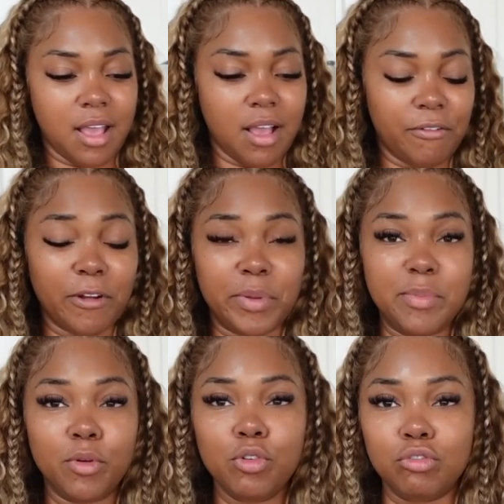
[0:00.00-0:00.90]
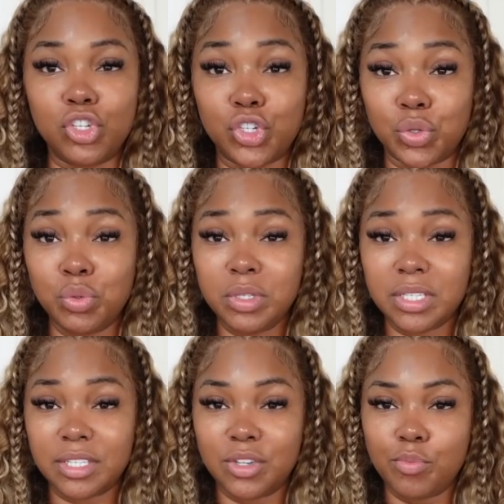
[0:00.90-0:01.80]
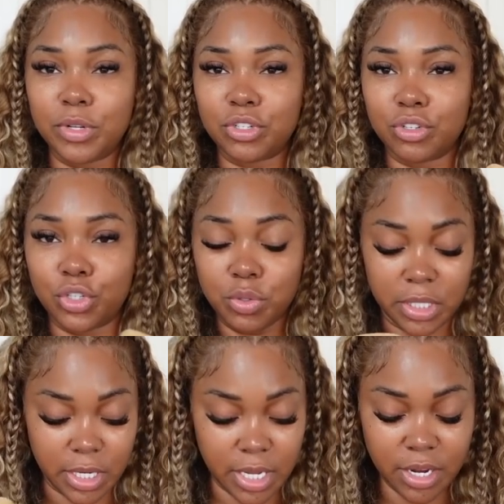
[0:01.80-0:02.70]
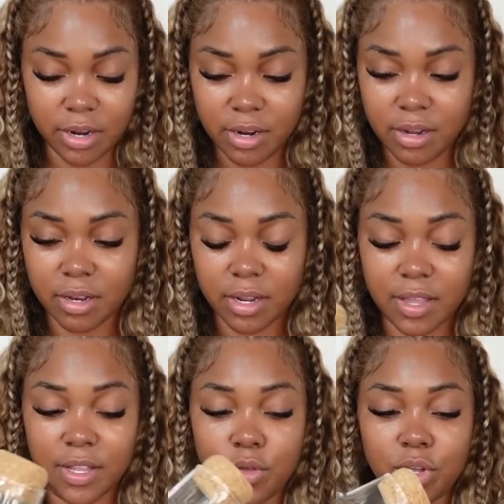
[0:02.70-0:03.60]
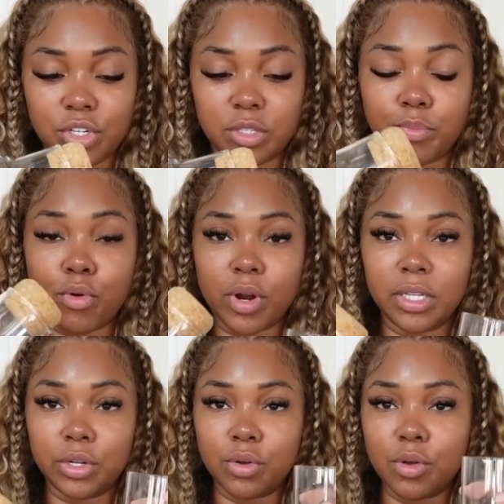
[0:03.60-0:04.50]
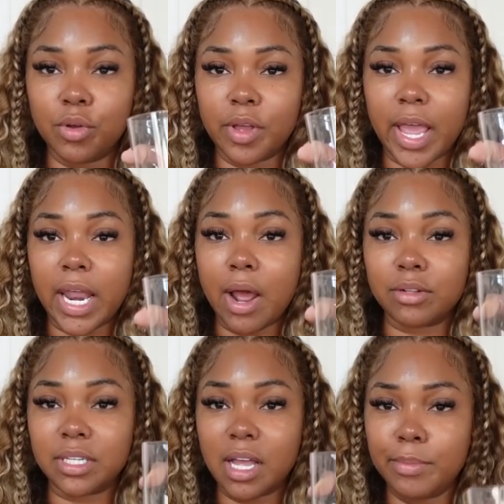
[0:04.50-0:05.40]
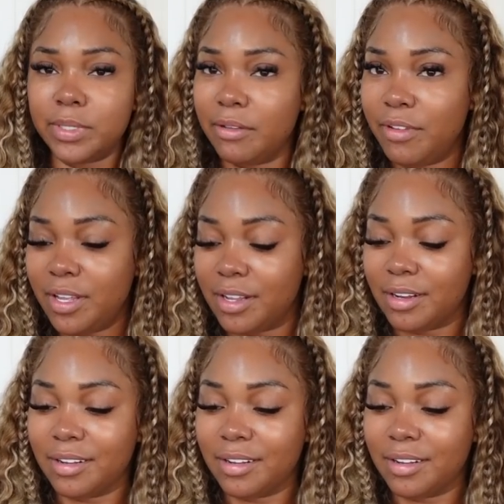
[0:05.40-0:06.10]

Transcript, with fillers: for people who juice, you put your juice in here and then you can just pour little 8-ounce cups of it.